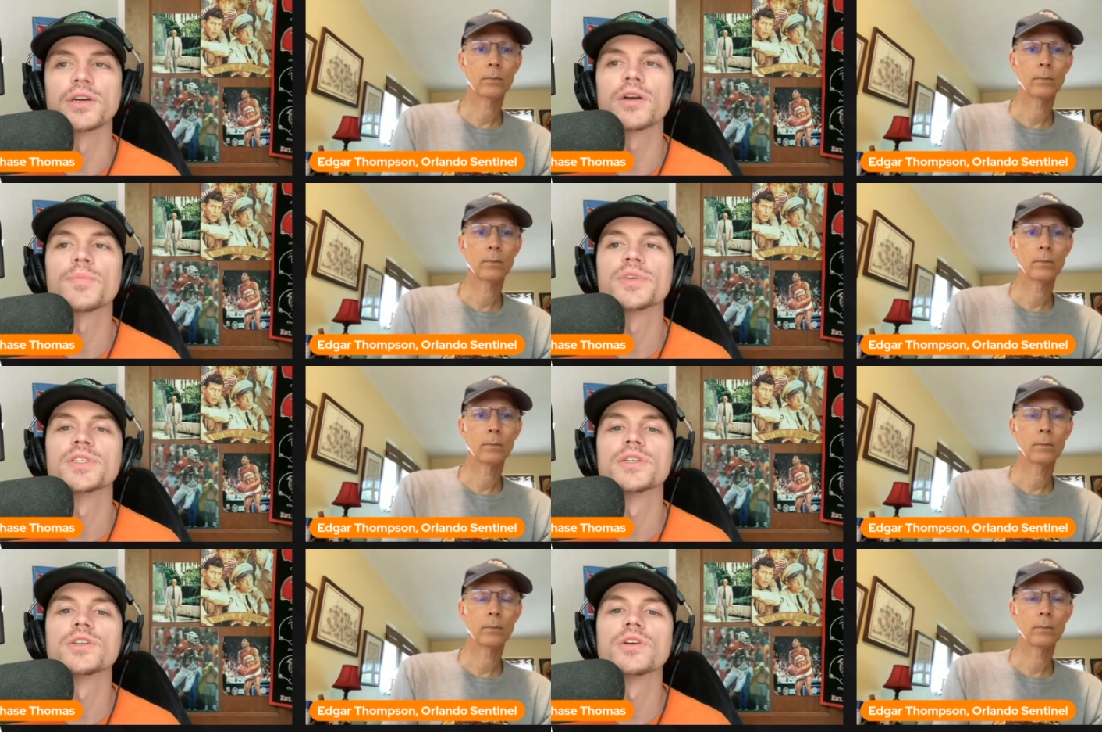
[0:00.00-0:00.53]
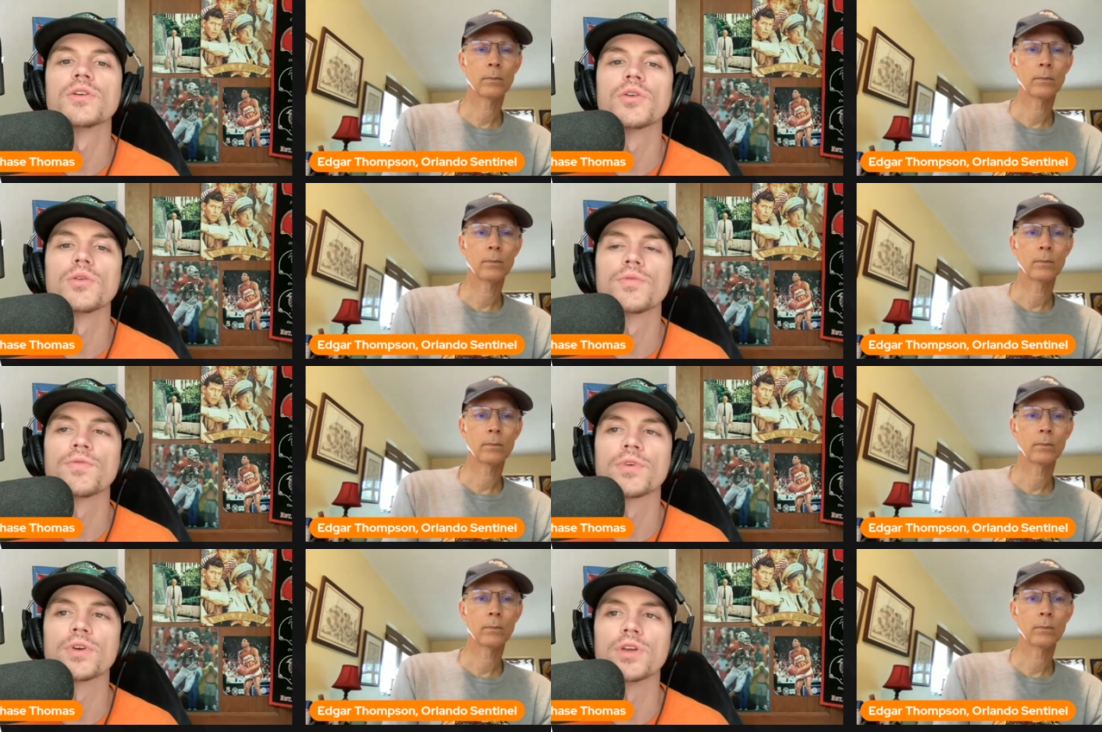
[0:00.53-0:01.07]
Speaker 1: a position
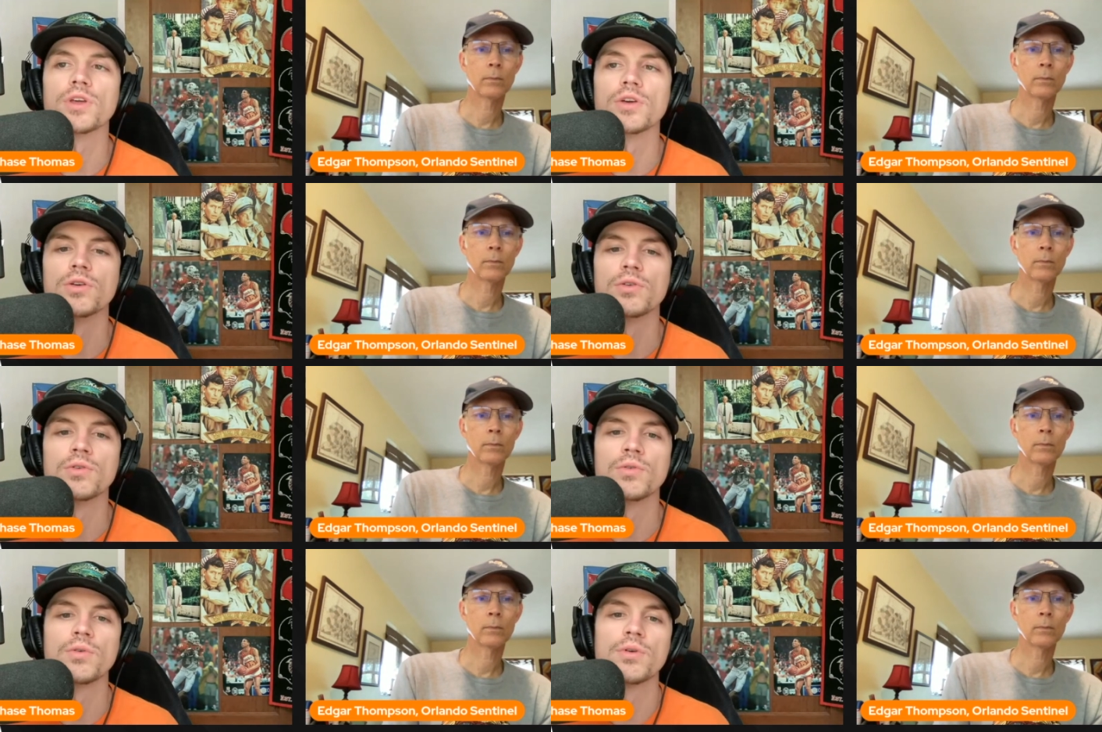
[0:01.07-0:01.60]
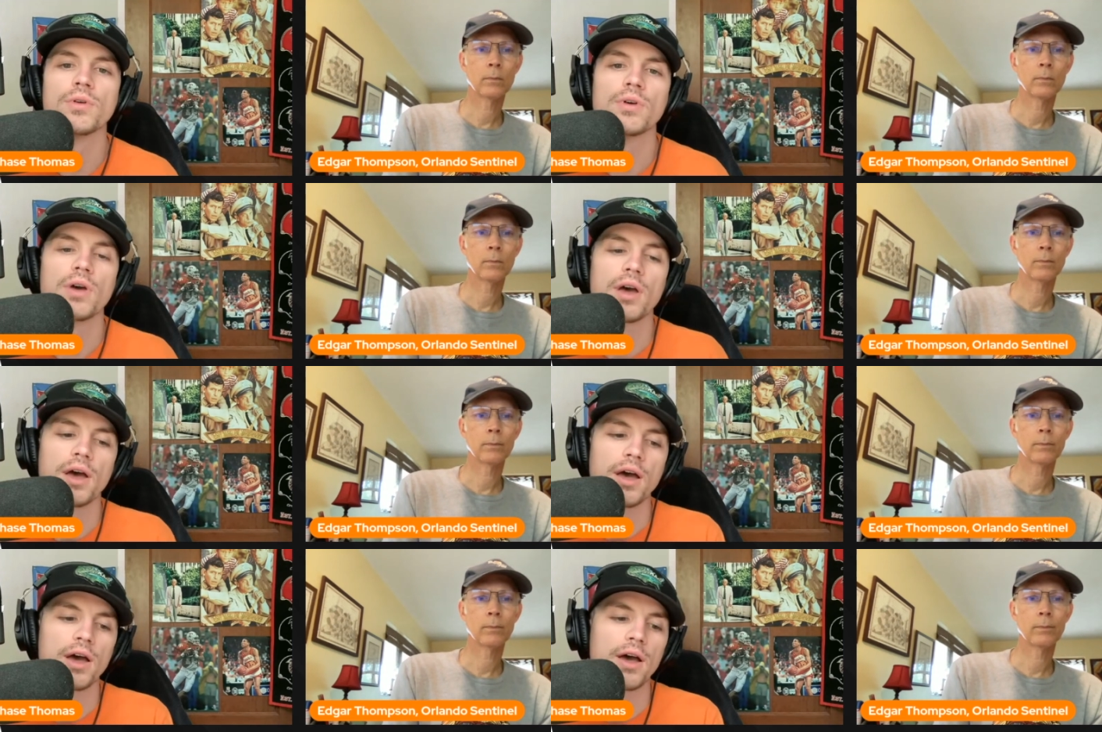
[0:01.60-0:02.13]
group for you
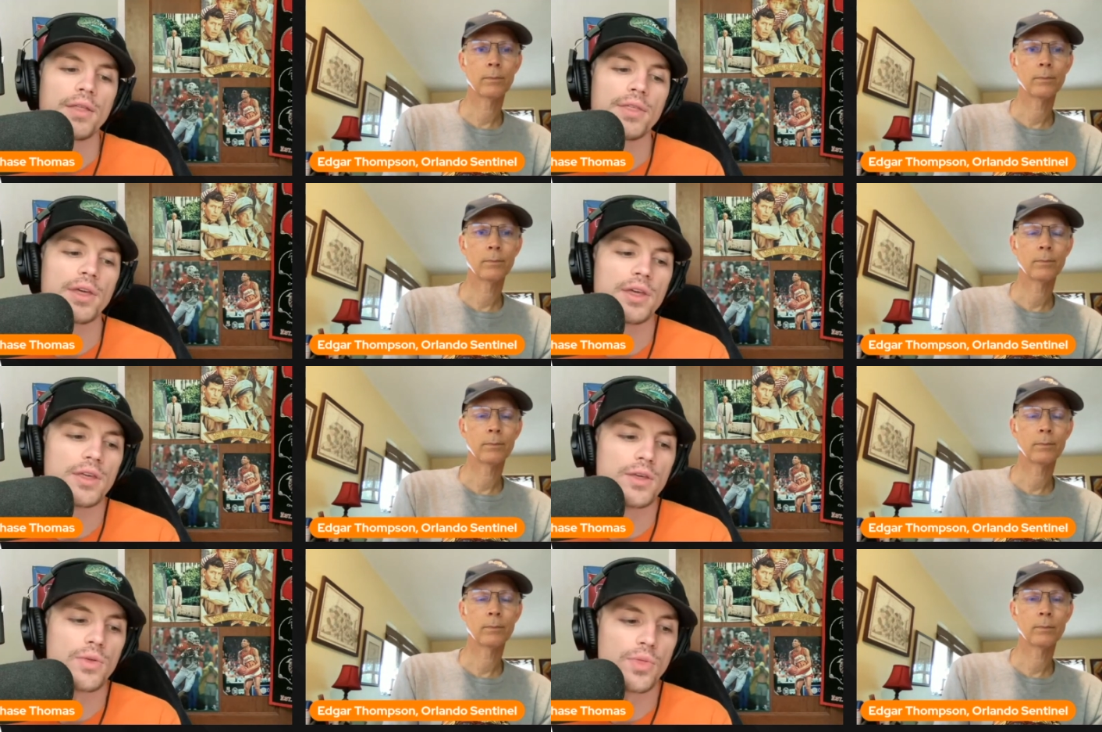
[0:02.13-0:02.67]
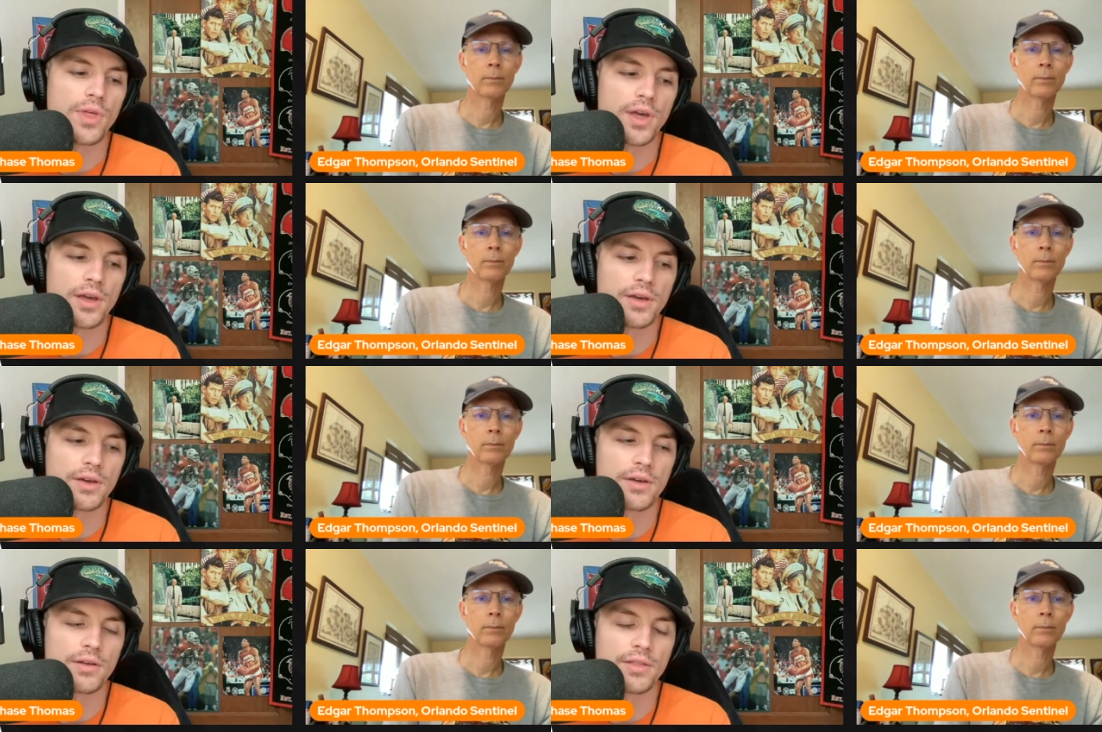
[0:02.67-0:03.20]
uh, that you
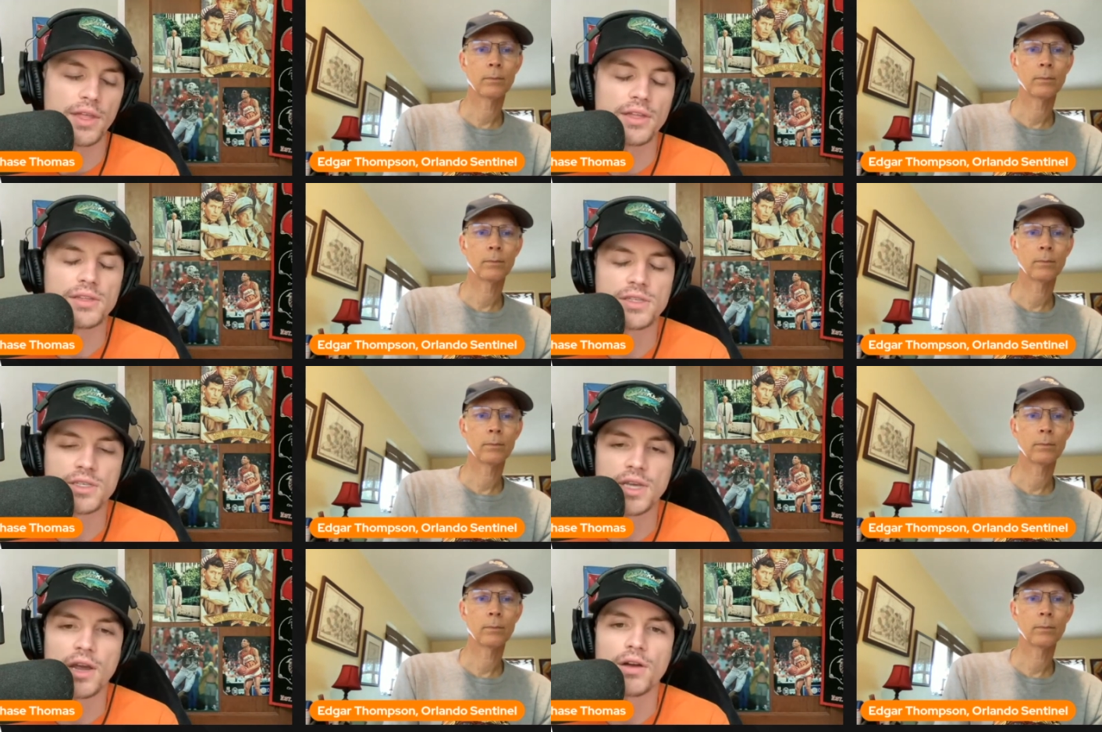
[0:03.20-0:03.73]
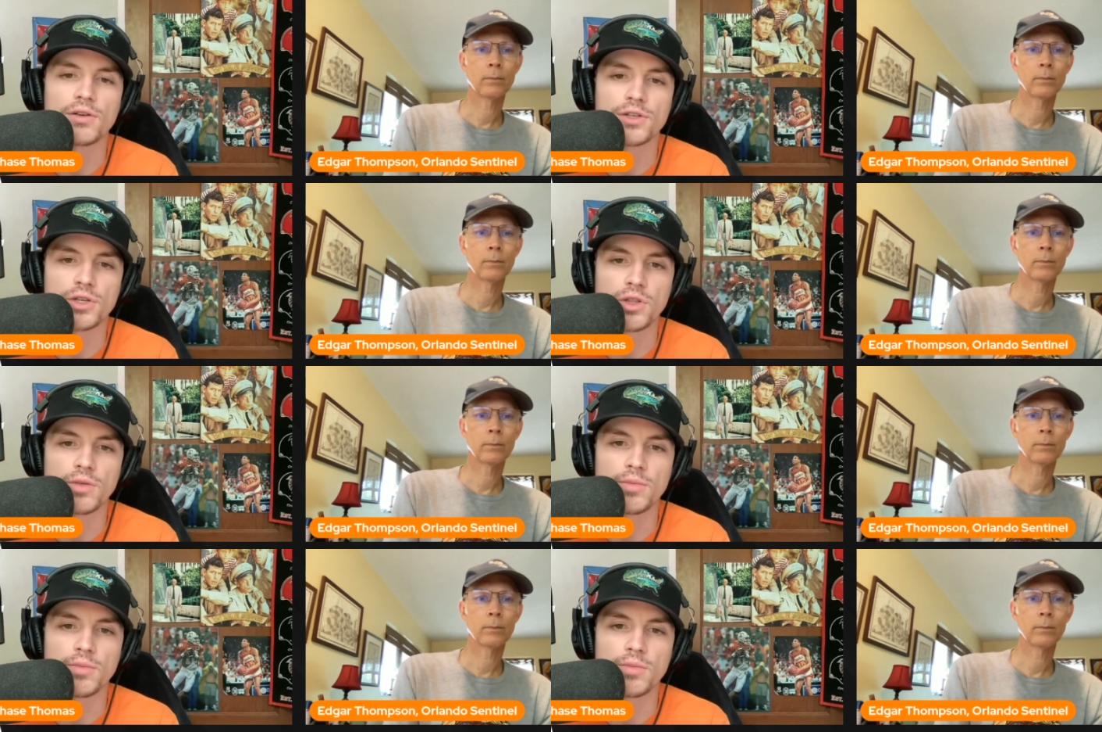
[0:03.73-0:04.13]
think that scares you the